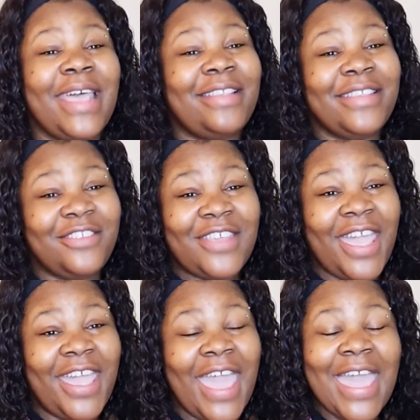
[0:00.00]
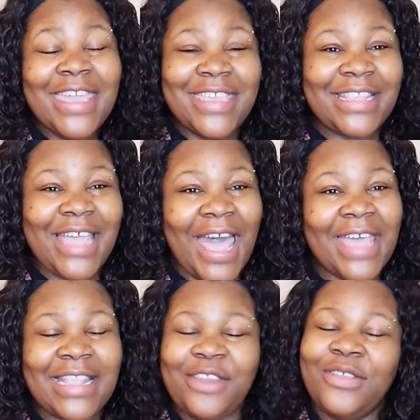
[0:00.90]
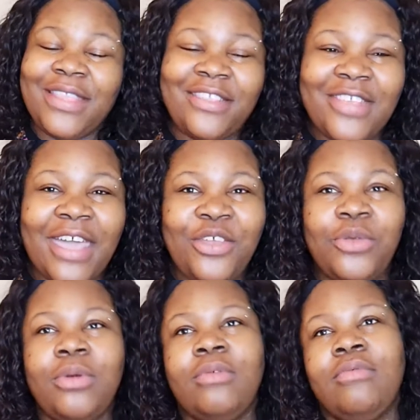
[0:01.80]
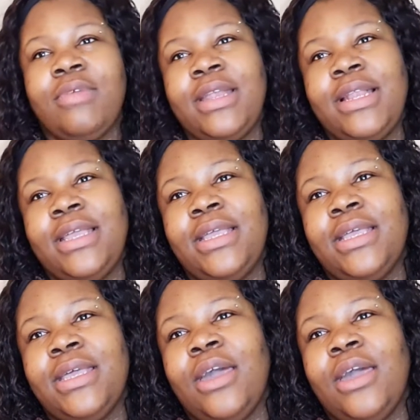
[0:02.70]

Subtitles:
Sassy J. Yes guys, and on this channel, really